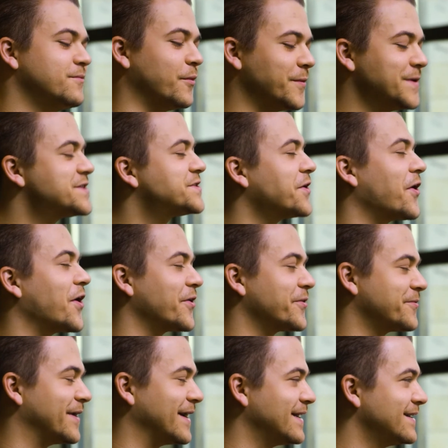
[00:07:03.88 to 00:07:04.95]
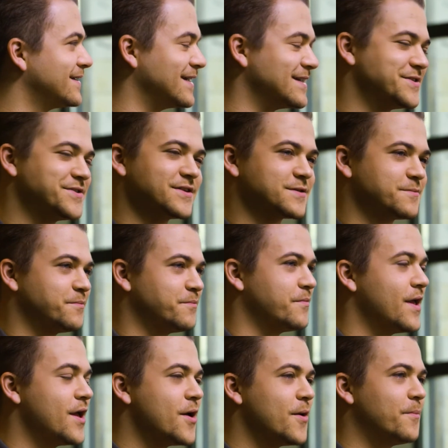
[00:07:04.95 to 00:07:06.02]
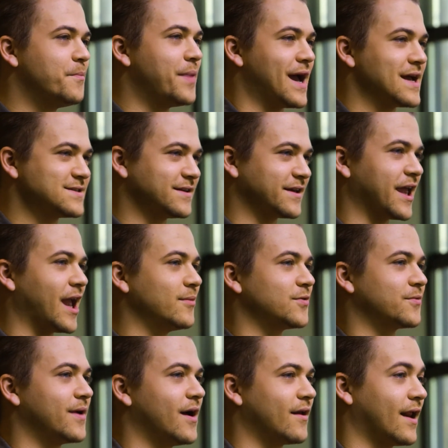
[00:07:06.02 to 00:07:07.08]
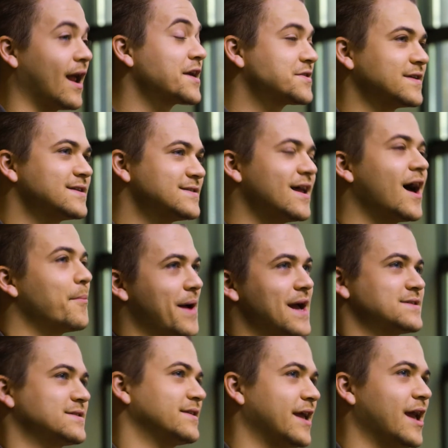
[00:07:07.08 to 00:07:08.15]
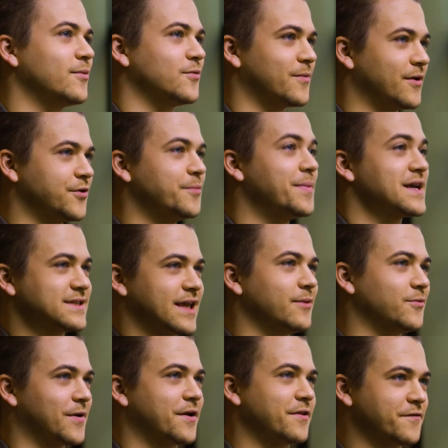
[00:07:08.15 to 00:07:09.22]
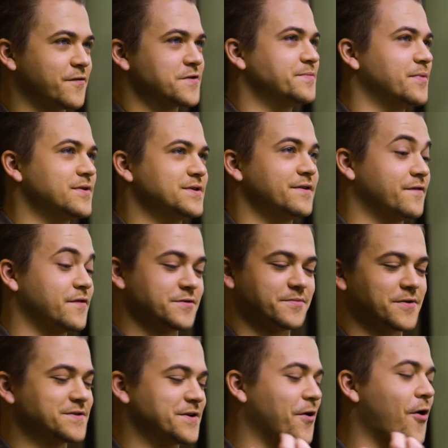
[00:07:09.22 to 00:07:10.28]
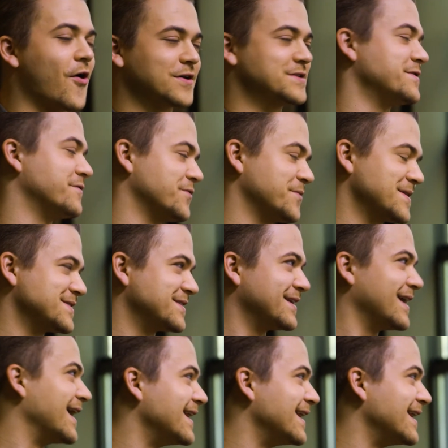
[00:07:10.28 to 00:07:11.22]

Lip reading: when we start, right, it's just passing the cable around. And actually, it's not passing the cable around. You pass the cable around to the first person hogs it for the rest of the night.